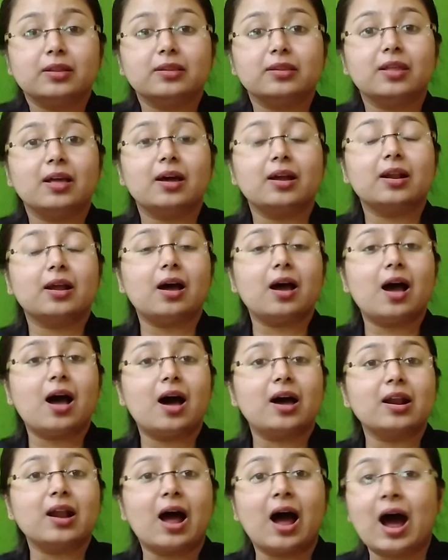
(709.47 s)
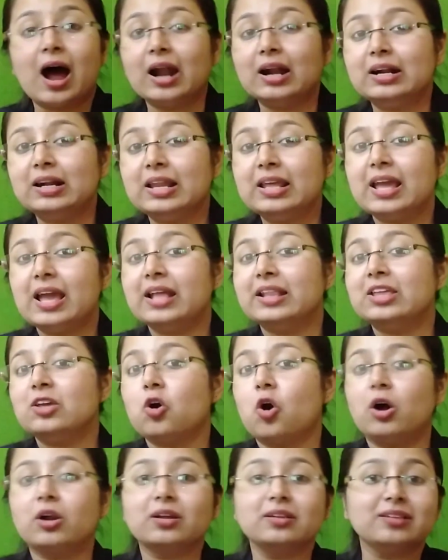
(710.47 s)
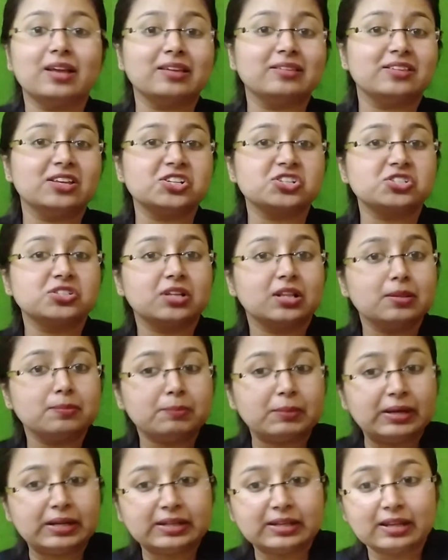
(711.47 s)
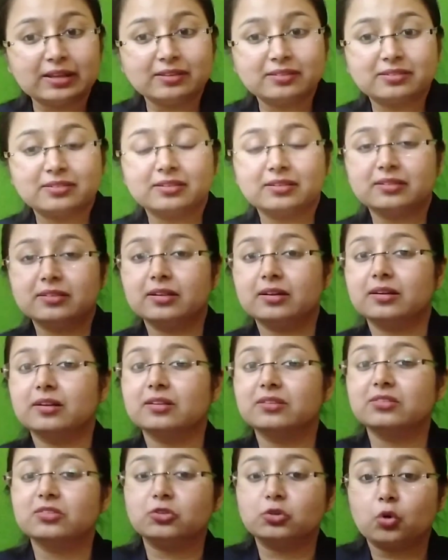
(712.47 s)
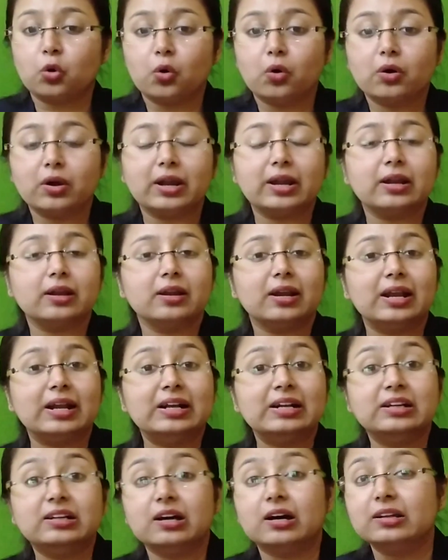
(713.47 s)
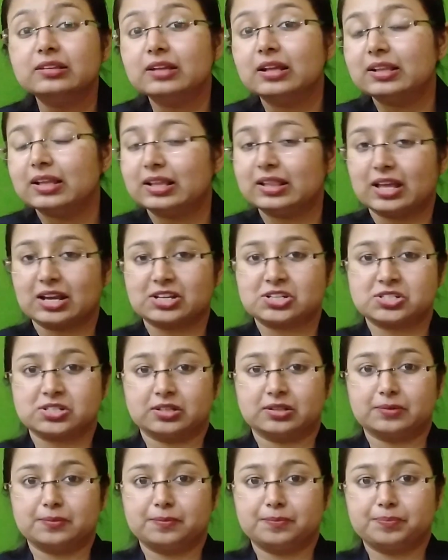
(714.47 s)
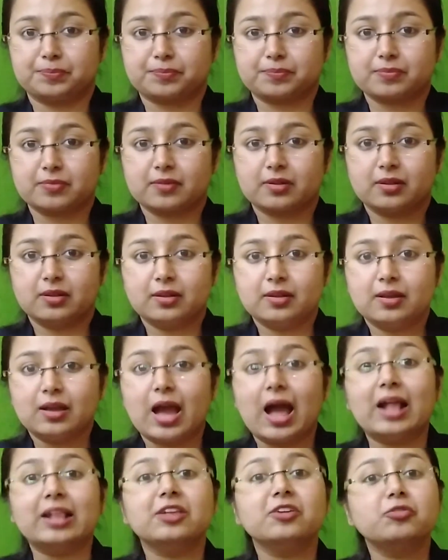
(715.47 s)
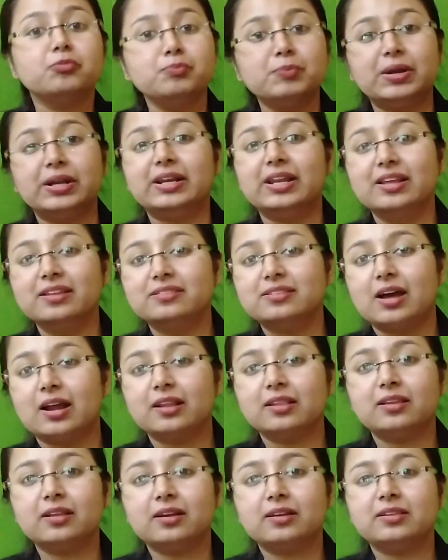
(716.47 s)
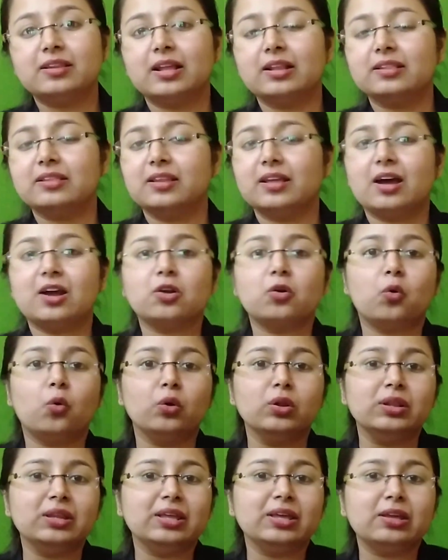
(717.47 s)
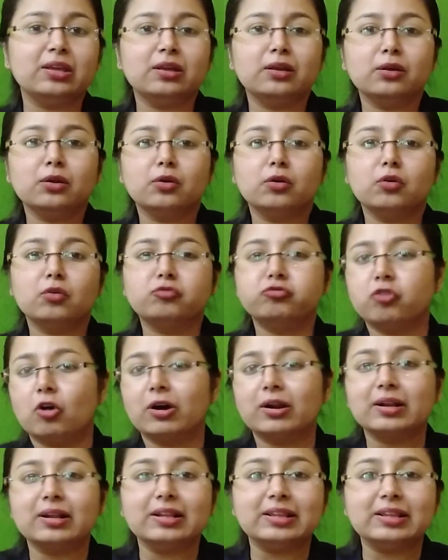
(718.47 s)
There are hardly any organizational meetings, there is no internal election, and if meetings are there, then they are only for